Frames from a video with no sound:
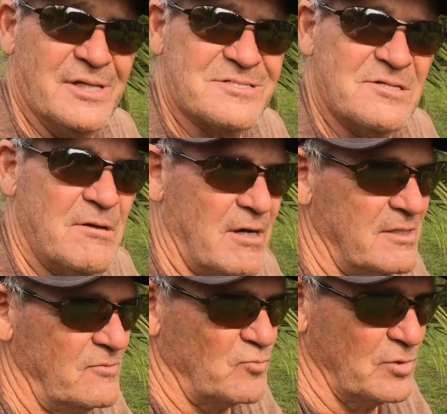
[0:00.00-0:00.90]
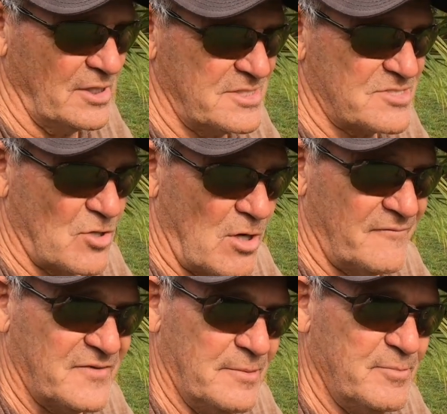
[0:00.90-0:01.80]
It's not really
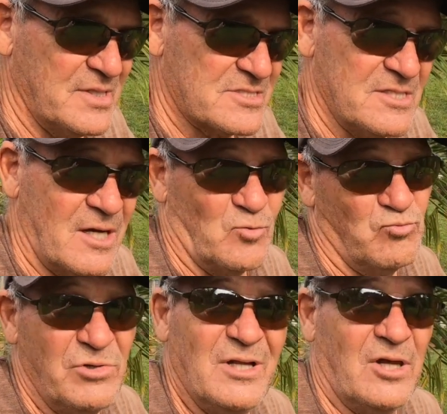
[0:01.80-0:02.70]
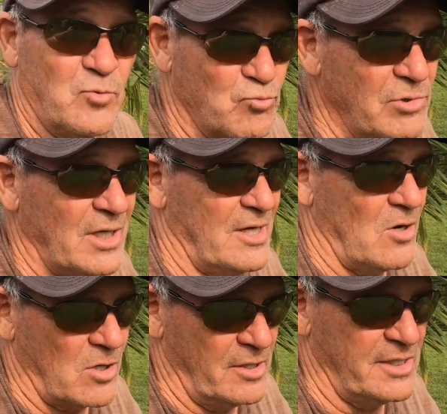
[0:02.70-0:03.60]
soft, but it's not really
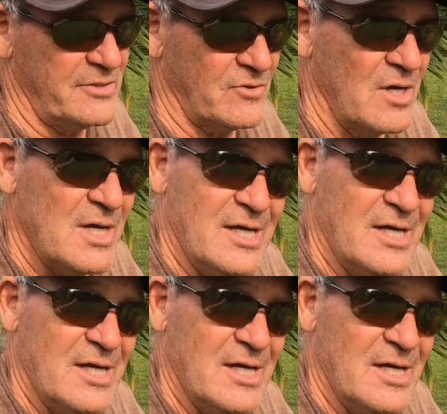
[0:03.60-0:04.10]
hard either.